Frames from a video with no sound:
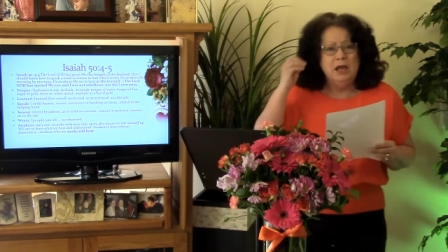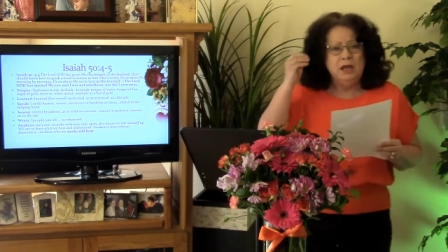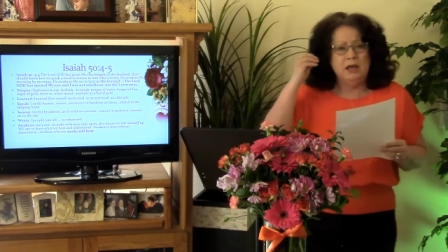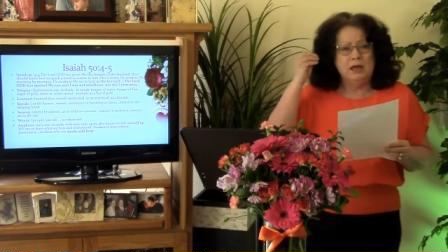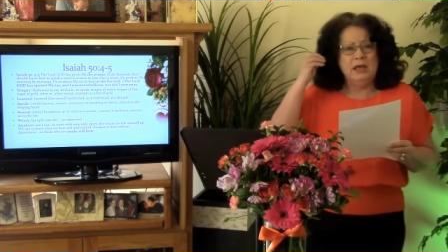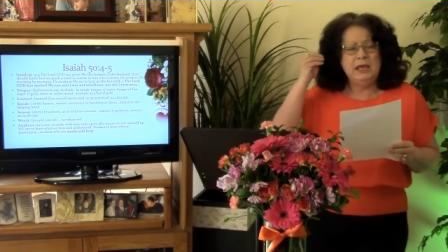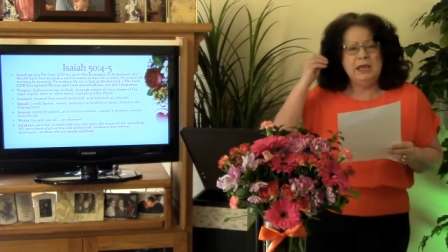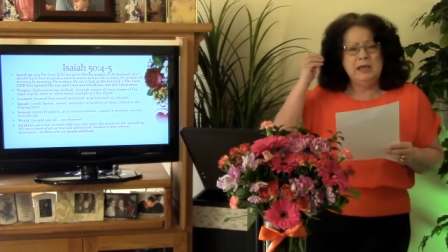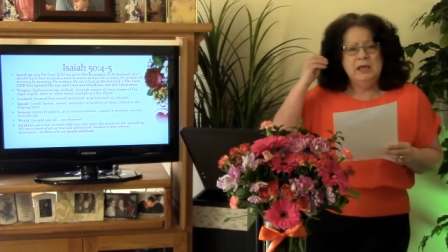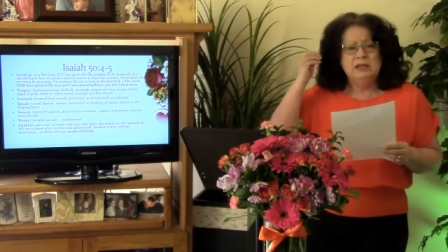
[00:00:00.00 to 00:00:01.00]
Uh,
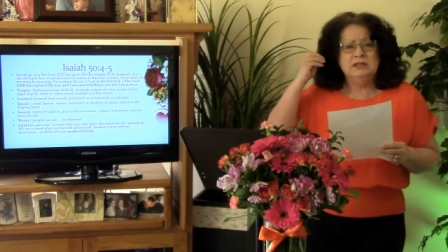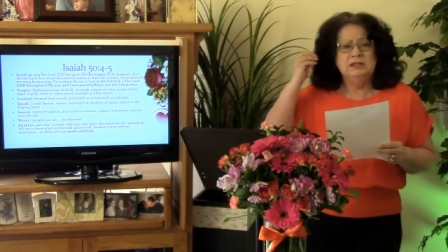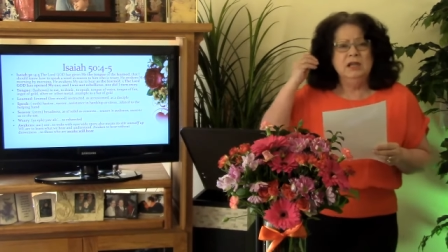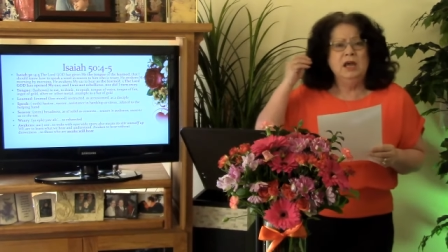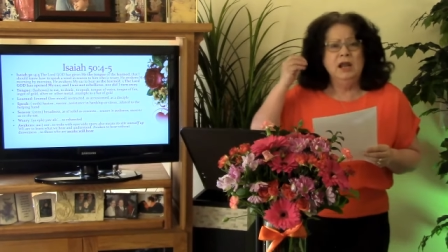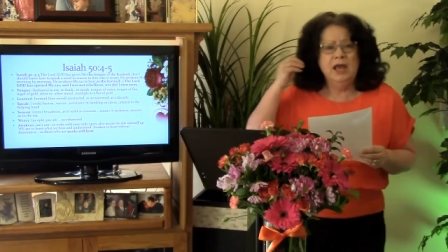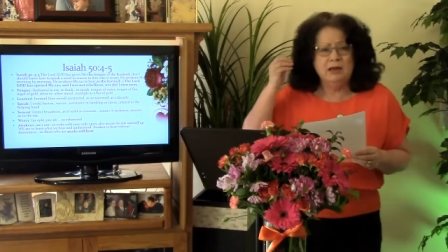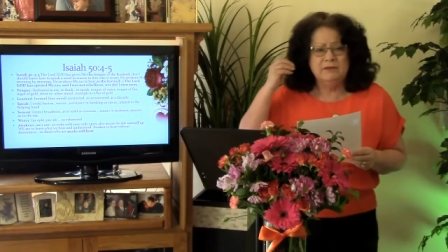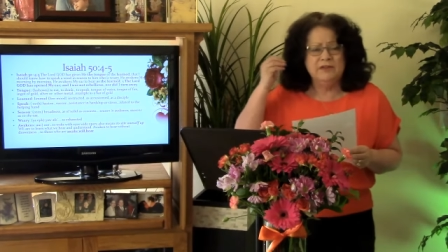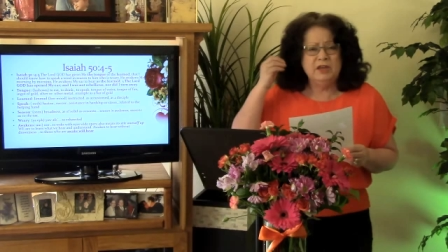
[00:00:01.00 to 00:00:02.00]
he did not
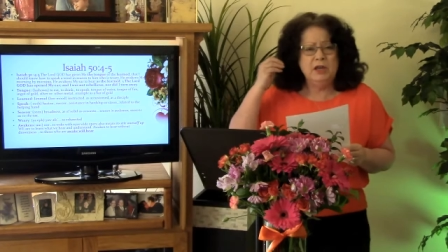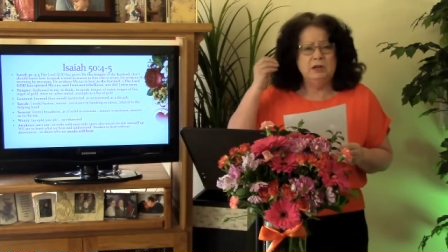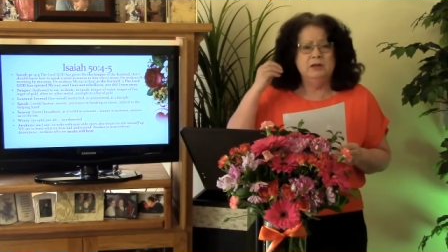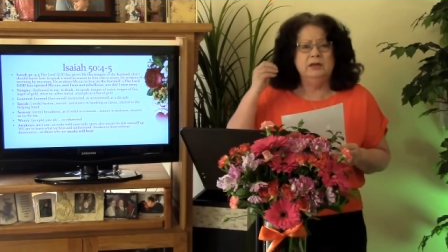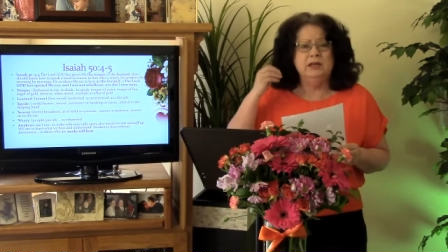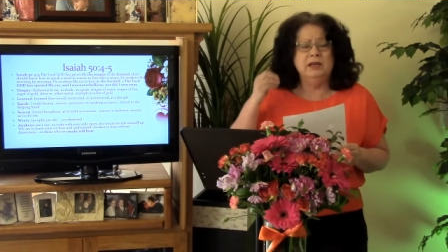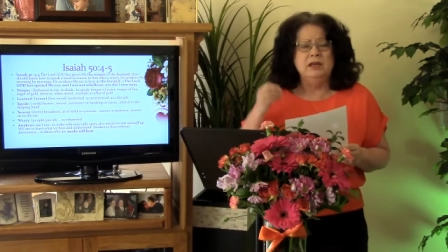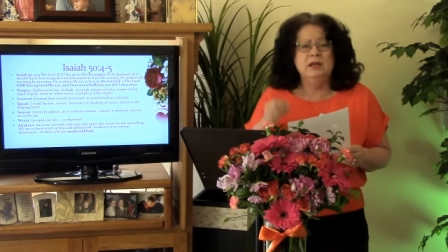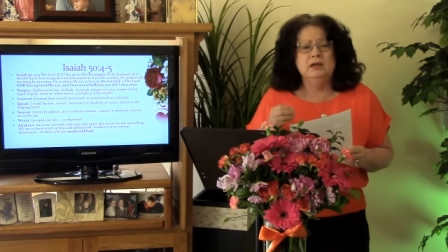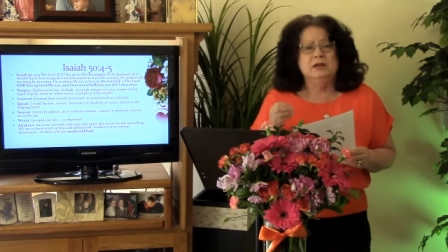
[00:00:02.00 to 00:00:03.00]
have the hearing
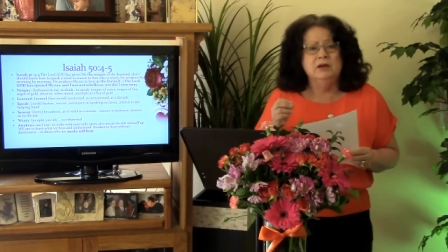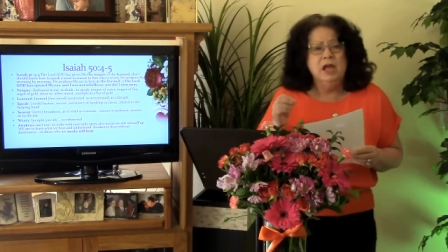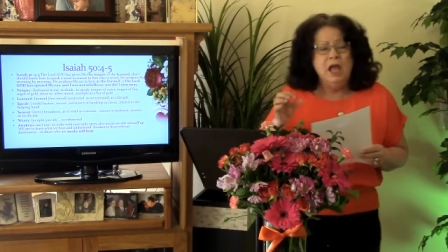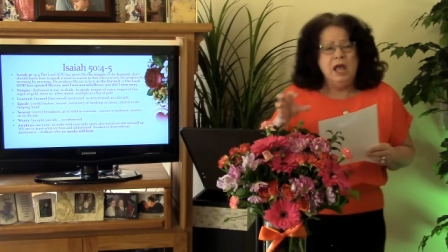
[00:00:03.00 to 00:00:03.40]
ear,